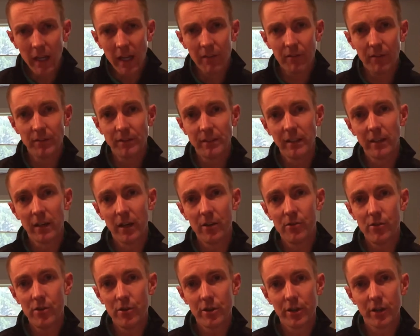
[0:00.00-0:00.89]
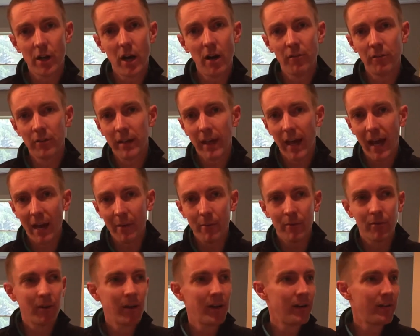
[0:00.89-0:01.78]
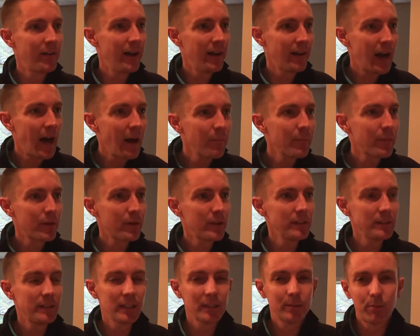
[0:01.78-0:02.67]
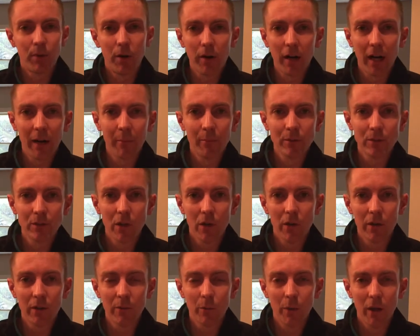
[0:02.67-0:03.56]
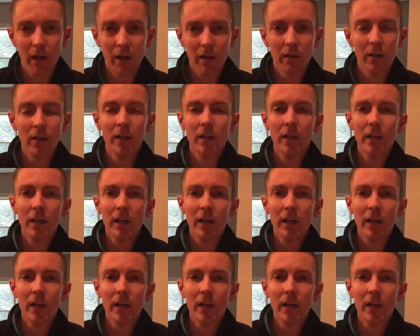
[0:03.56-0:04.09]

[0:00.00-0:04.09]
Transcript: If you've seen our Junior Golf Academy running around, Op 36 program is going well.